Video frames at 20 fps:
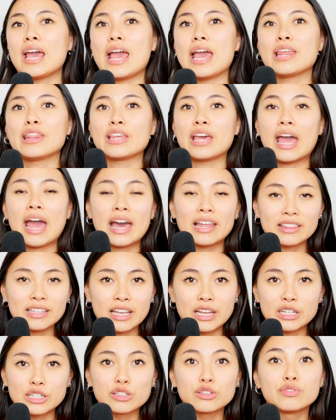and at
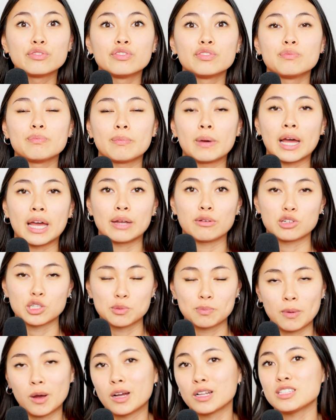the end of my
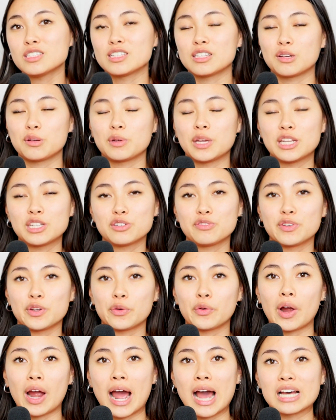response, the
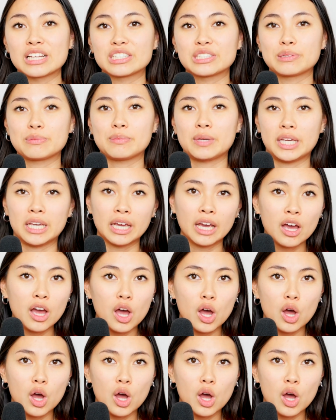interviewer asked me